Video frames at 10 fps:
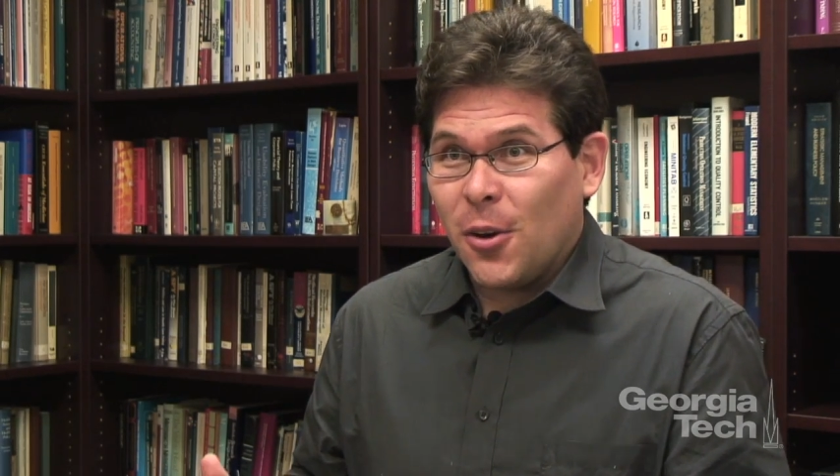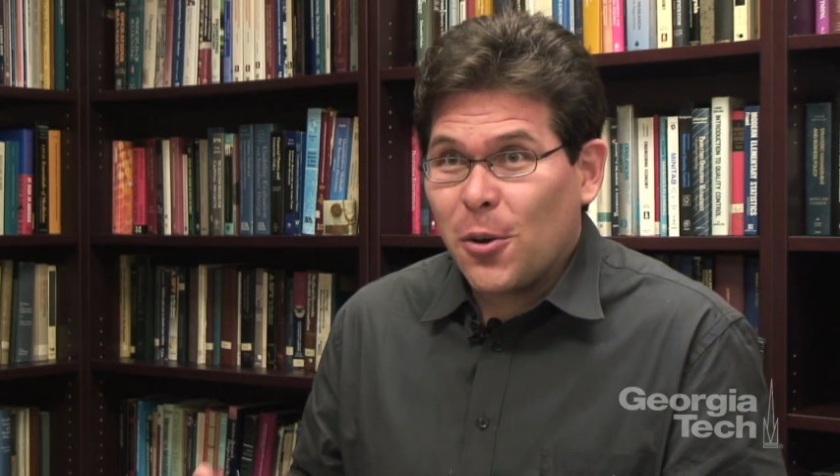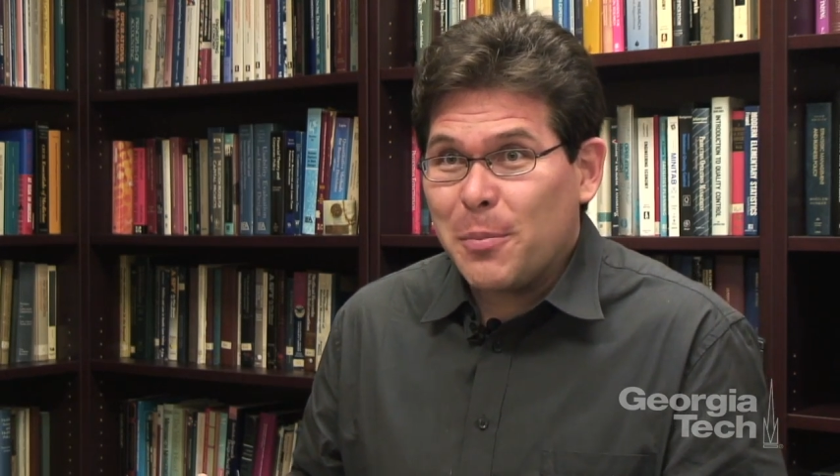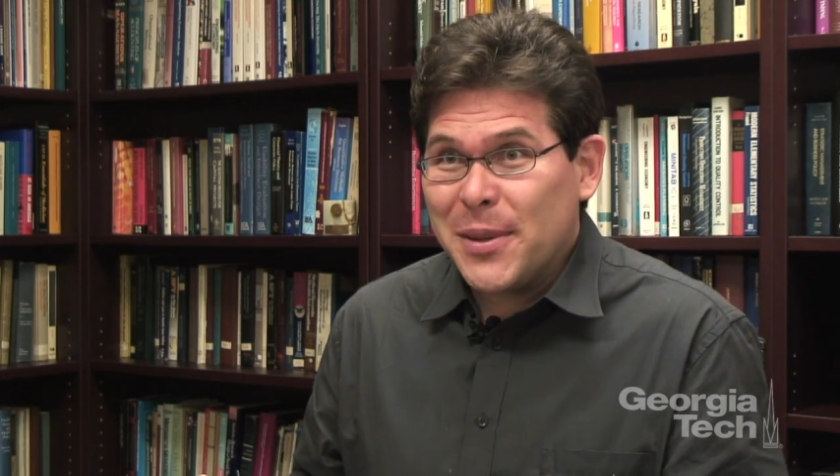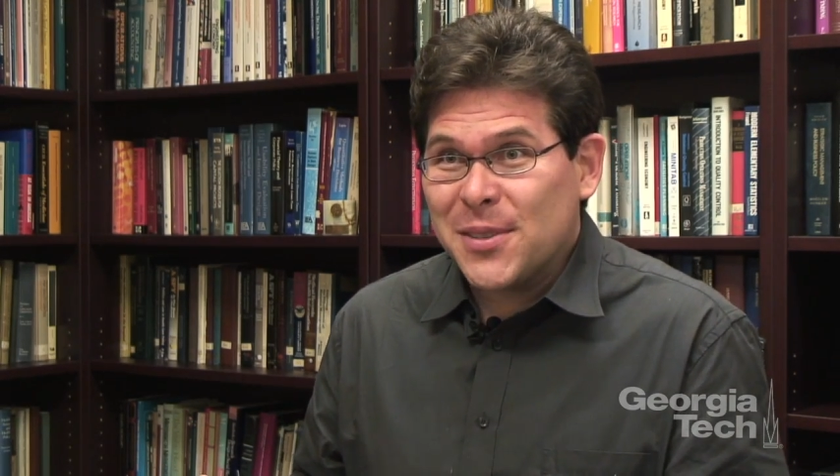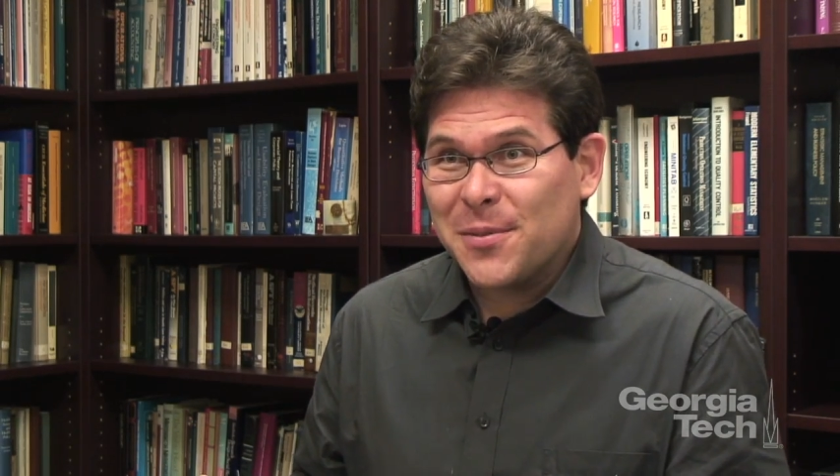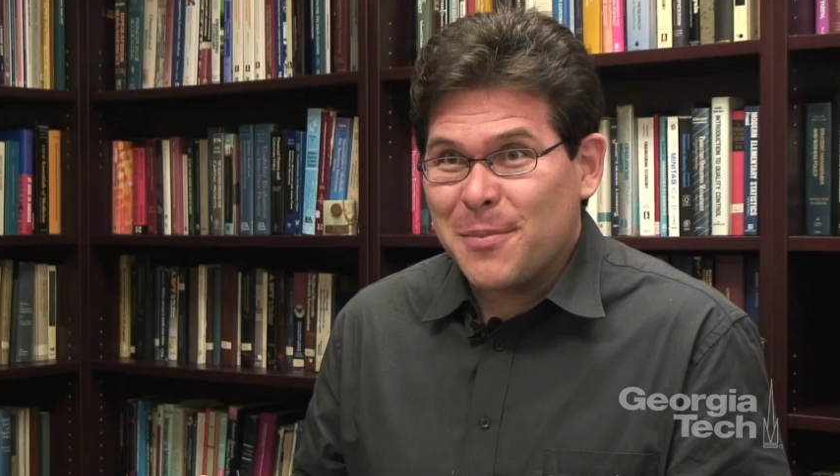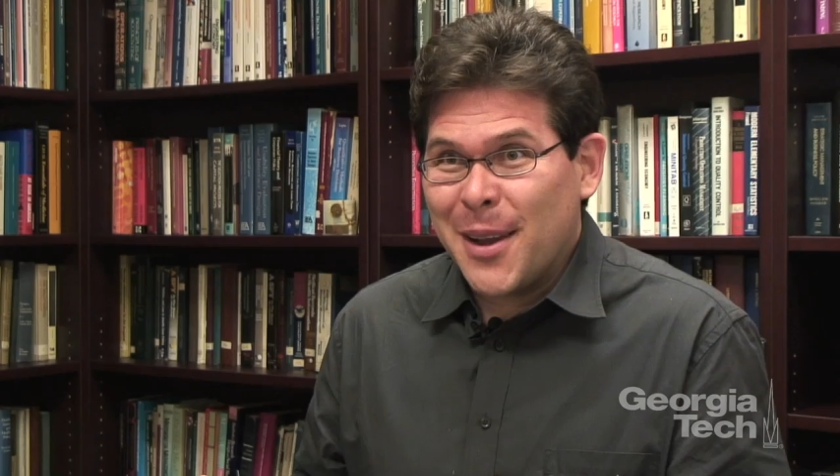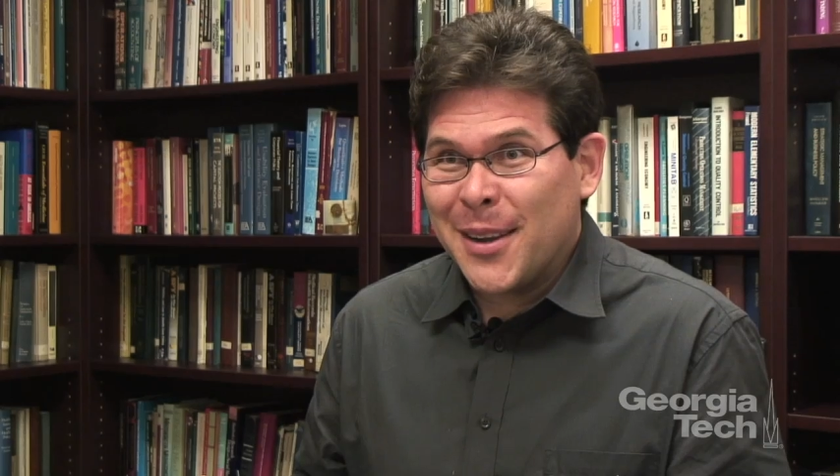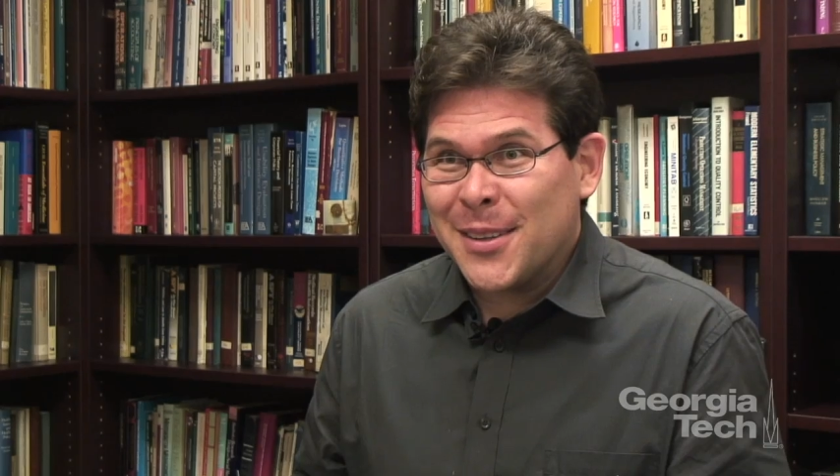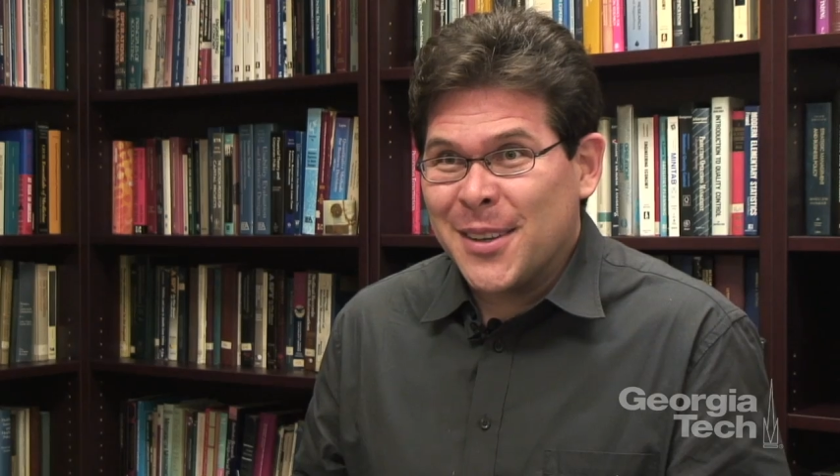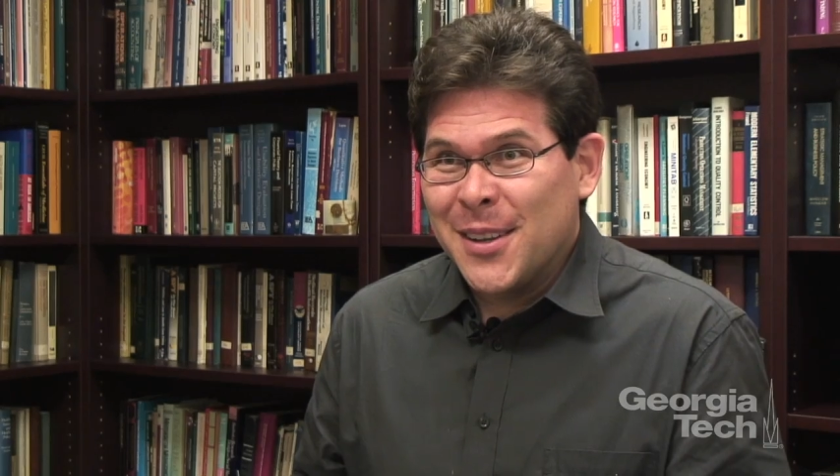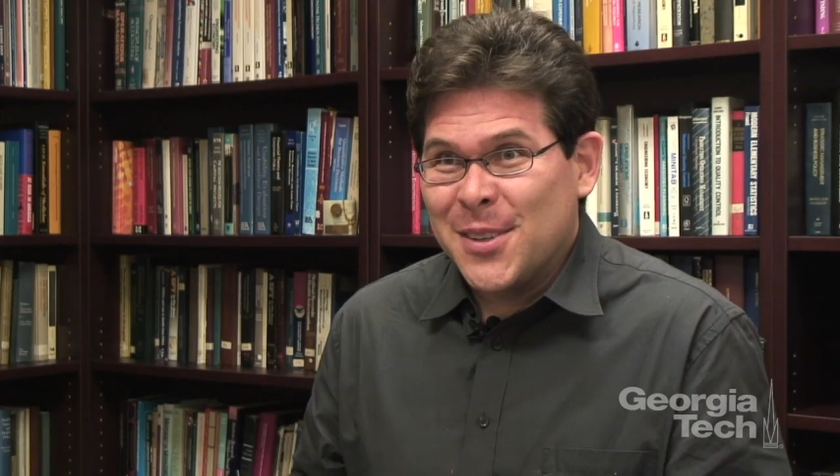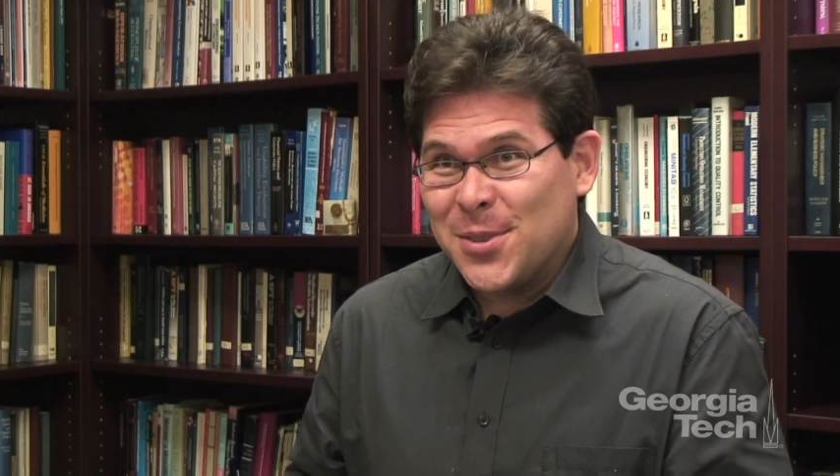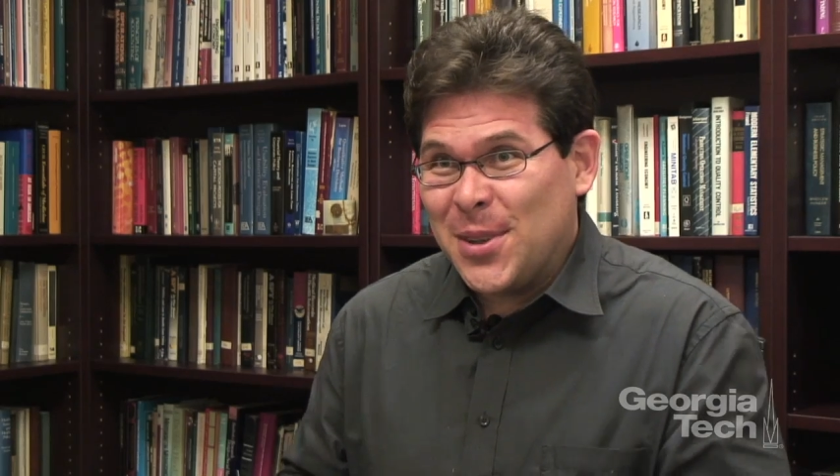or peace of mind
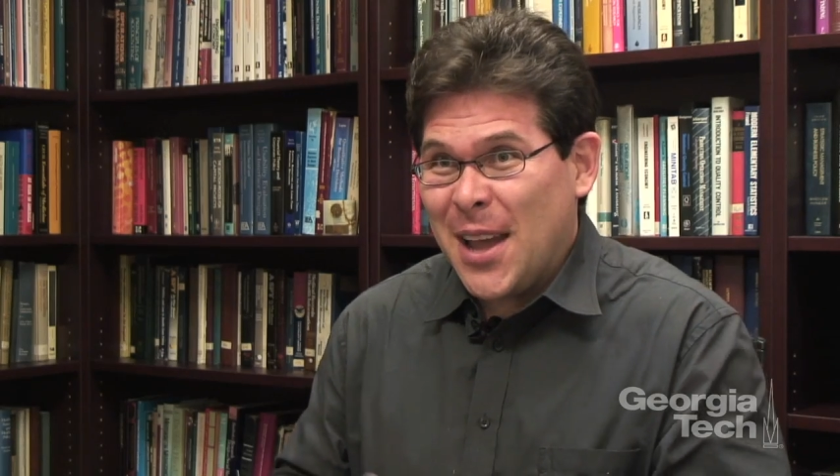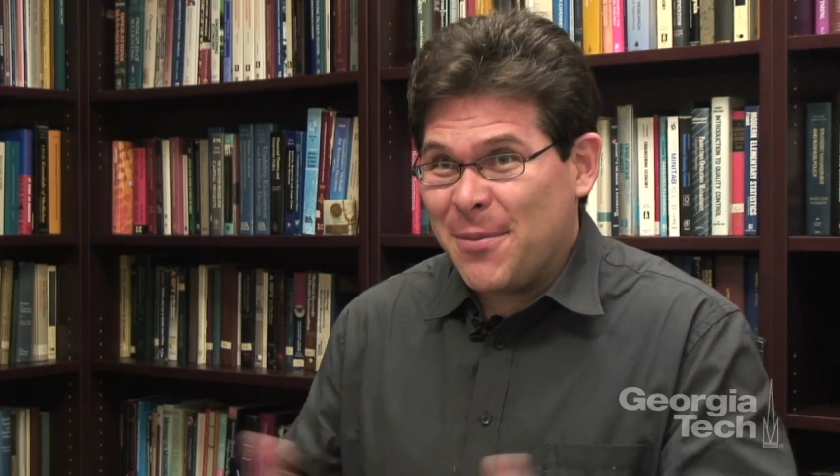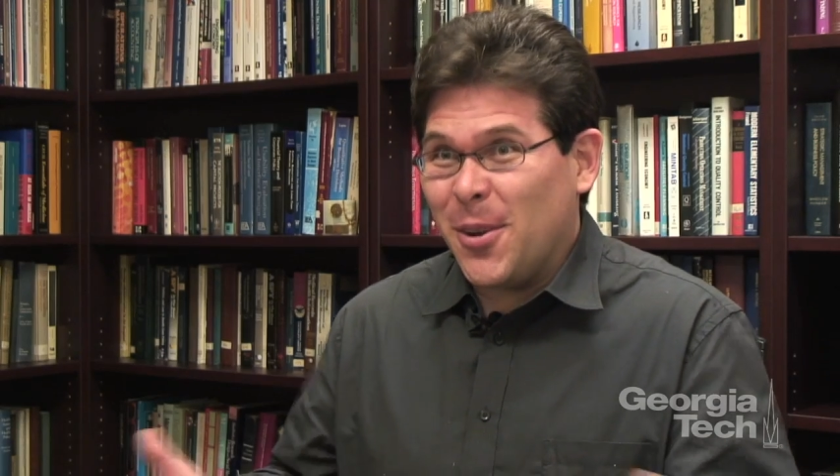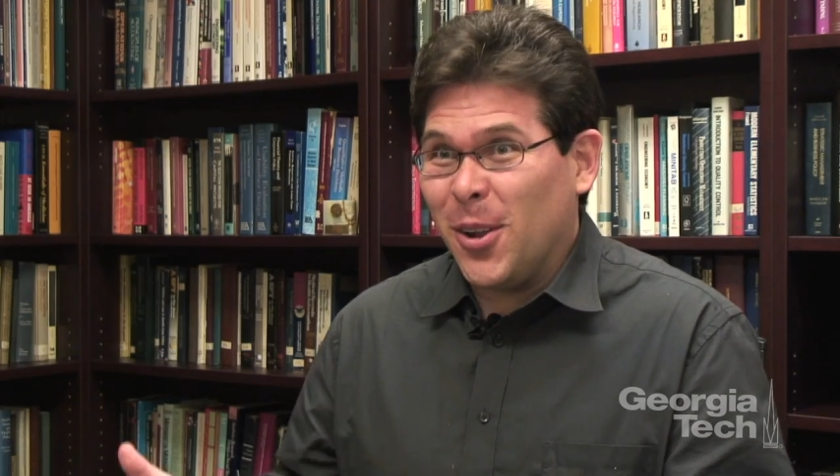to have